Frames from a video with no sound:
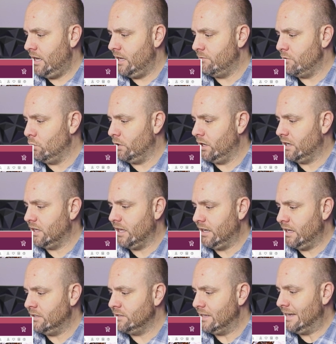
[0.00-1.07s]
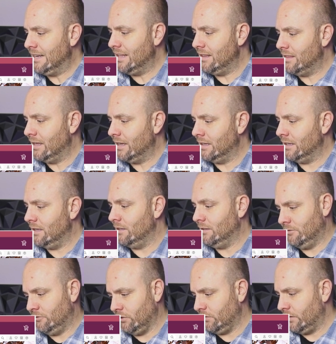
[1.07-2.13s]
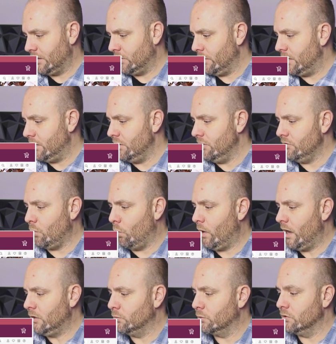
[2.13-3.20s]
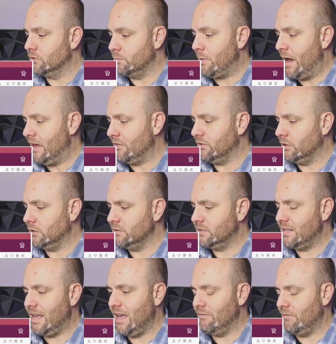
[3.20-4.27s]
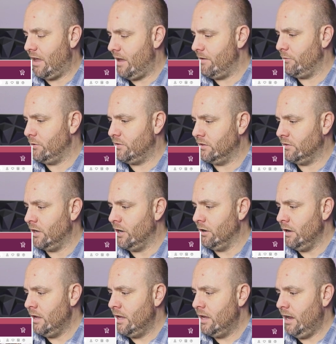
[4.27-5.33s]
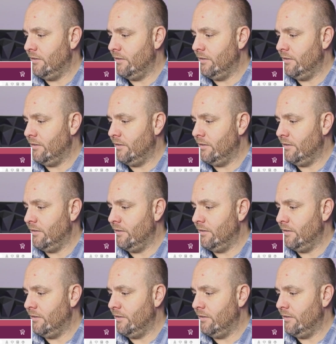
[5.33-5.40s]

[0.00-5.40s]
And if you wanted to get into anything, just like right here, the Wild Rose bath salts, they have everything there.